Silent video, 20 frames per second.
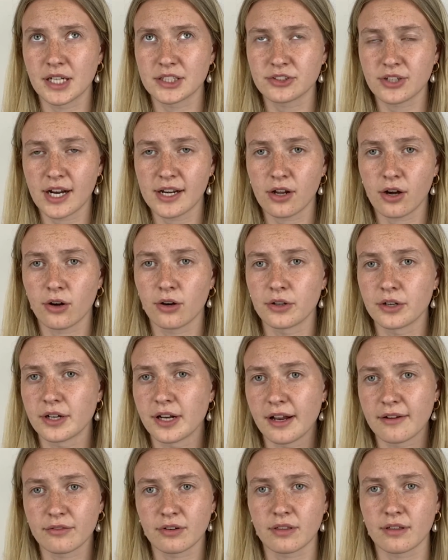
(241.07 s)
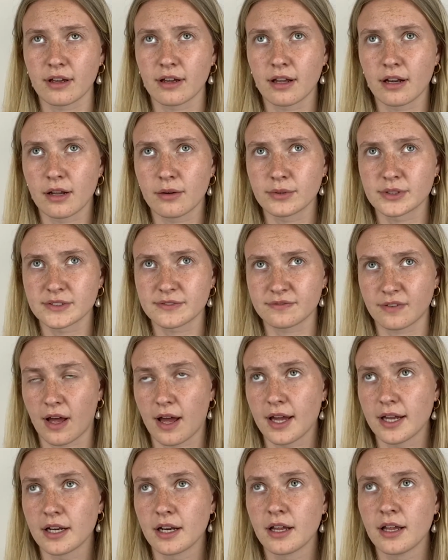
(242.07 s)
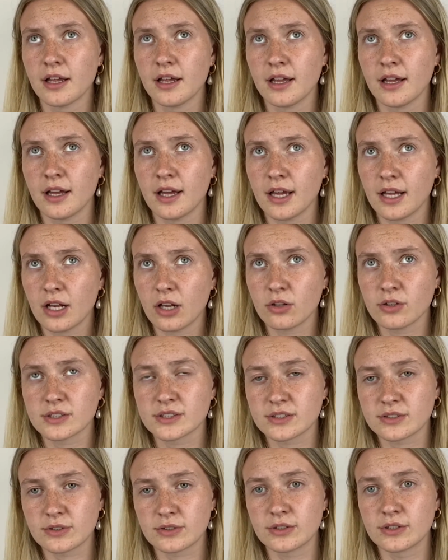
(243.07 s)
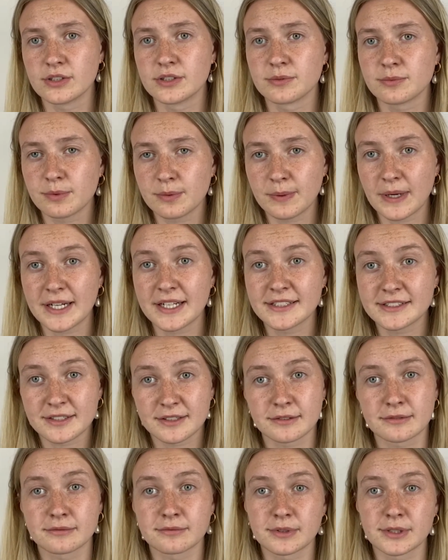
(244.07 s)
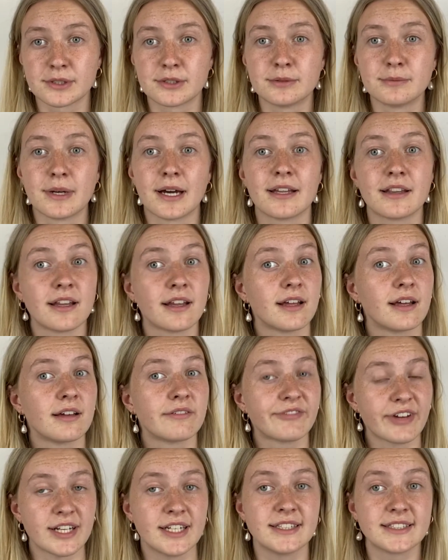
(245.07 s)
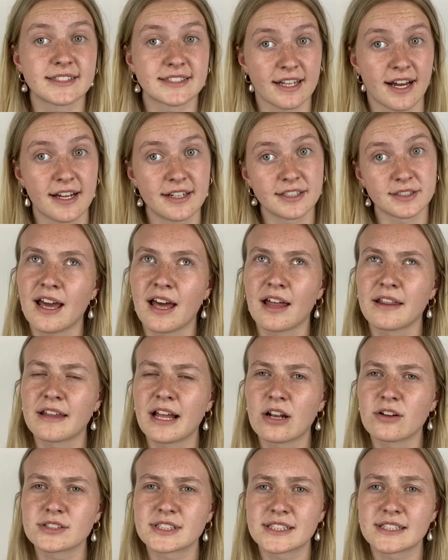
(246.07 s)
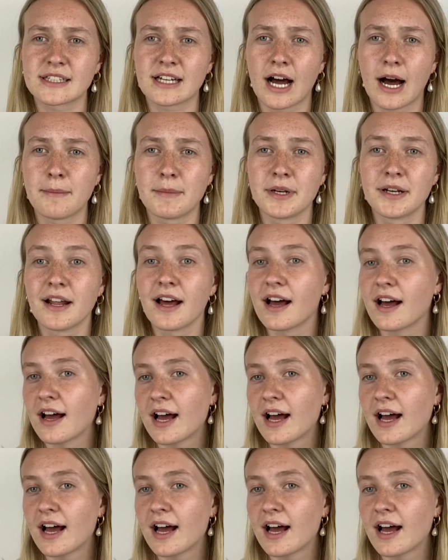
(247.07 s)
I tried it on and everything and it was fine. It looked good. We went into the room and the Fenty designers, they looked at the garment.